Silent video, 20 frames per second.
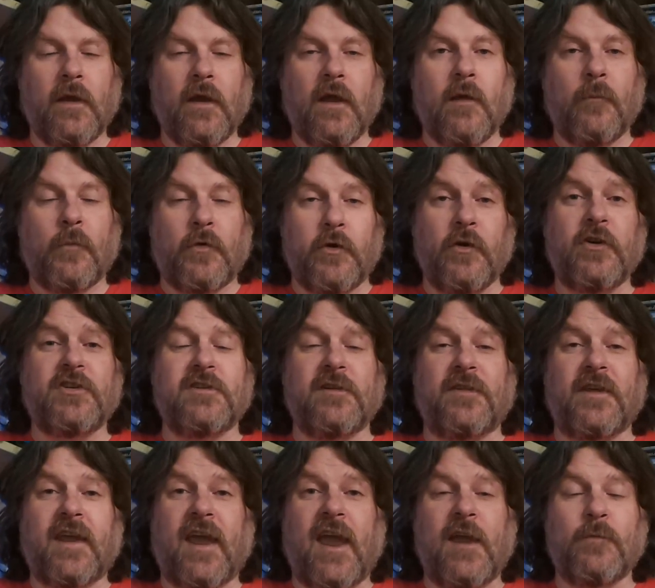Production
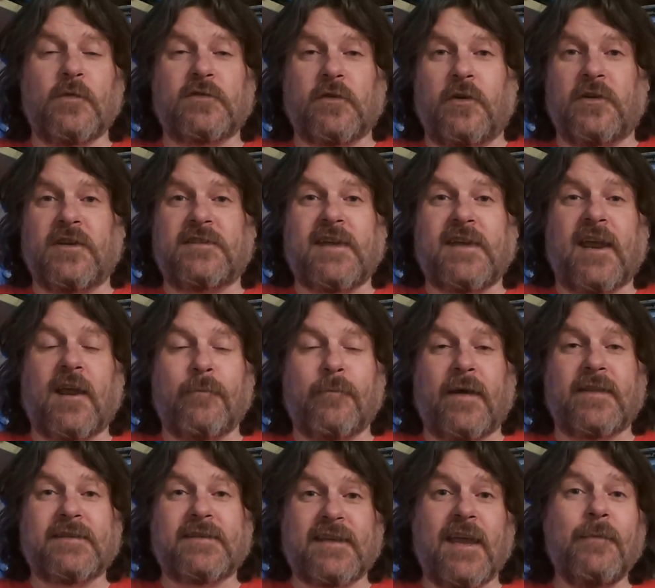of the game was undertaken
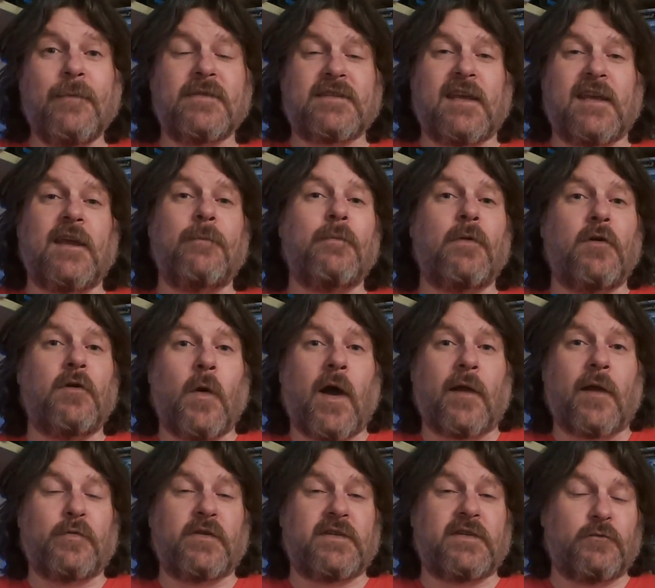by the same team who
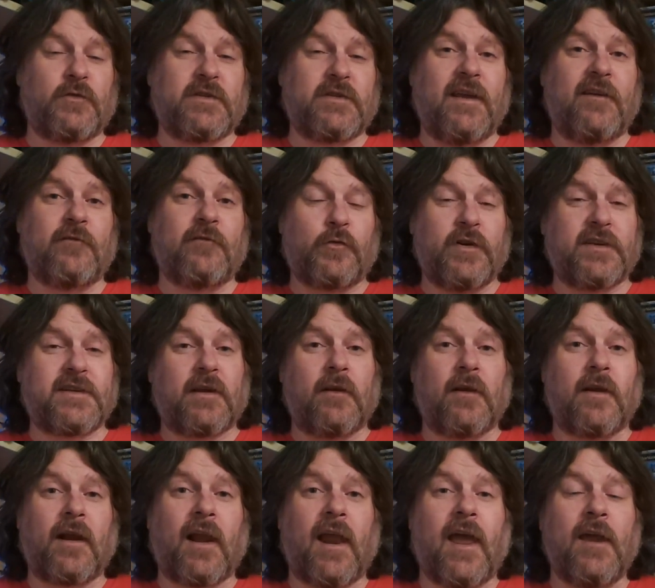had received
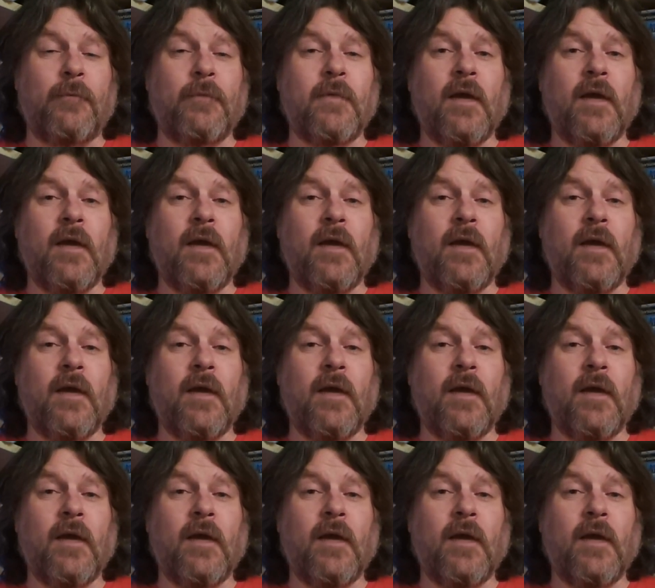critical acclaim